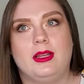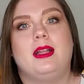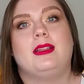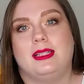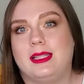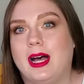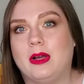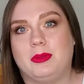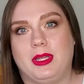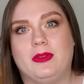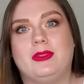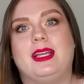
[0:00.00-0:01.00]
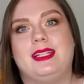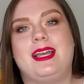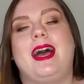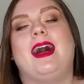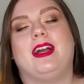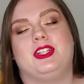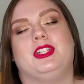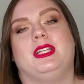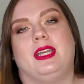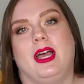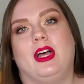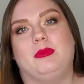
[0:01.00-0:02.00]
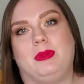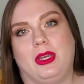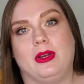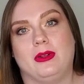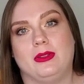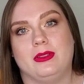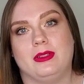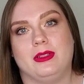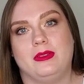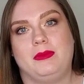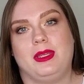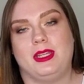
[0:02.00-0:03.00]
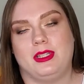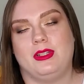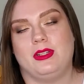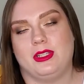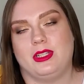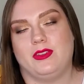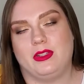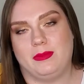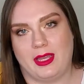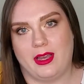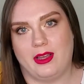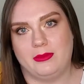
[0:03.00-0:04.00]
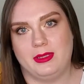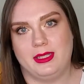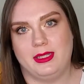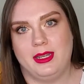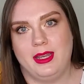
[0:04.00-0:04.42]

Let's help you. Let's actually help you because you deserve to be helped.